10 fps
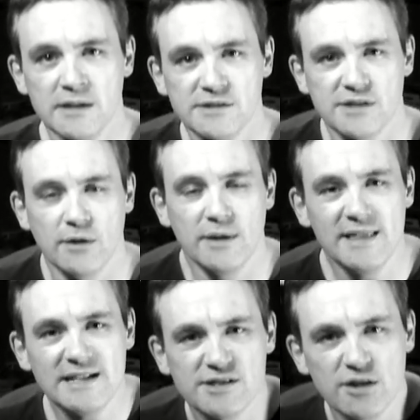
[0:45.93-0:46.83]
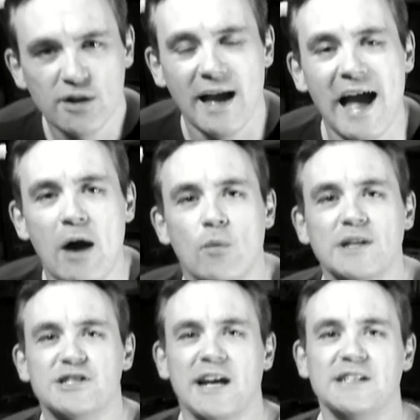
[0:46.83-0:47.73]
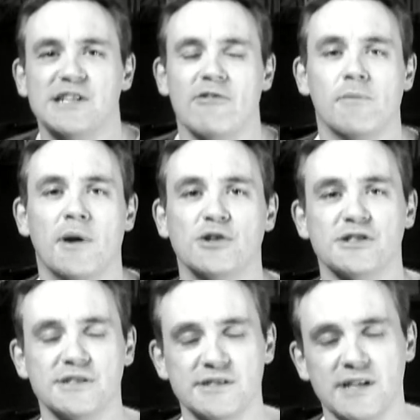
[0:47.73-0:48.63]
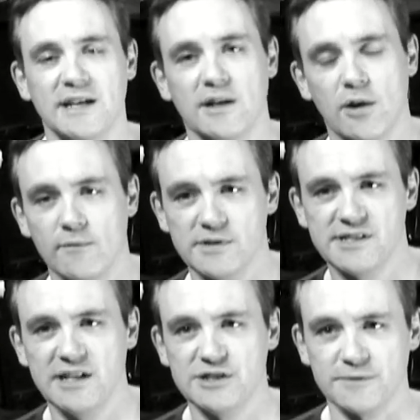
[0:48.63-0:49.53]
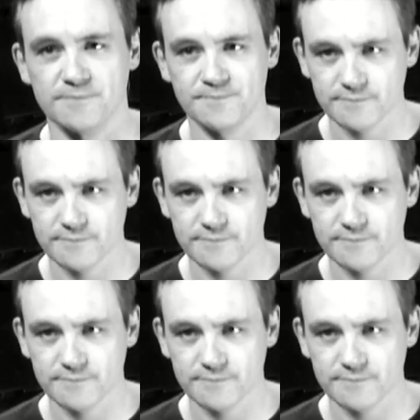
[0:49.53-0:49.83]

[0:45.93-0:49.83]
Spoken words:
So let's look at how we change our emotions in a conversation.